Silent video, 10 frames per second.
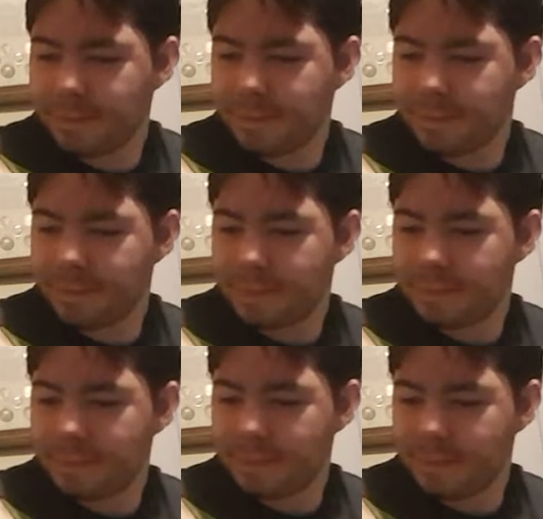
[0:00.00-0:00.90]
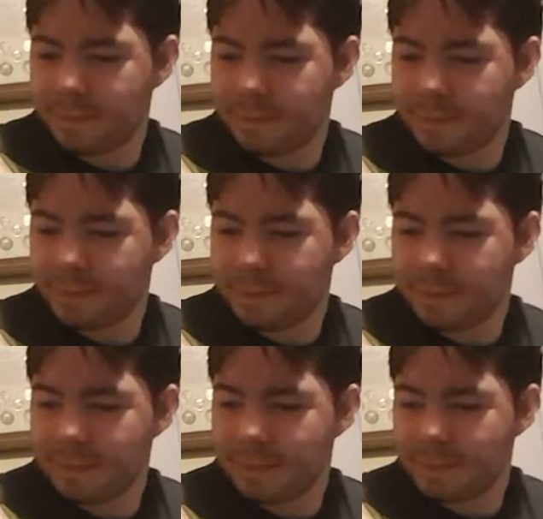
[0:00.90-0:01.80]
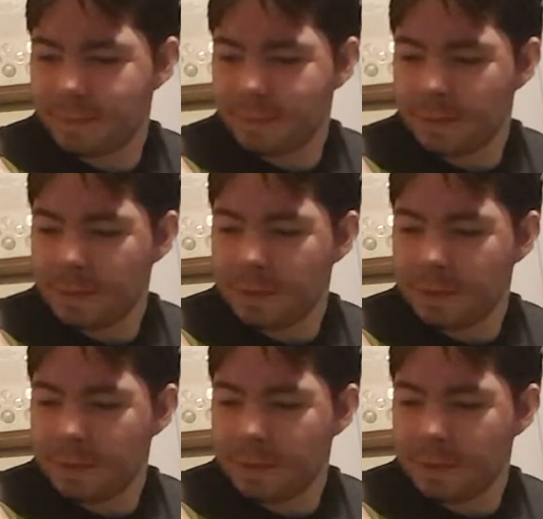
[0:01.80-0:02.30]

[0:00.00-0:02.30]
This person isn't speaking.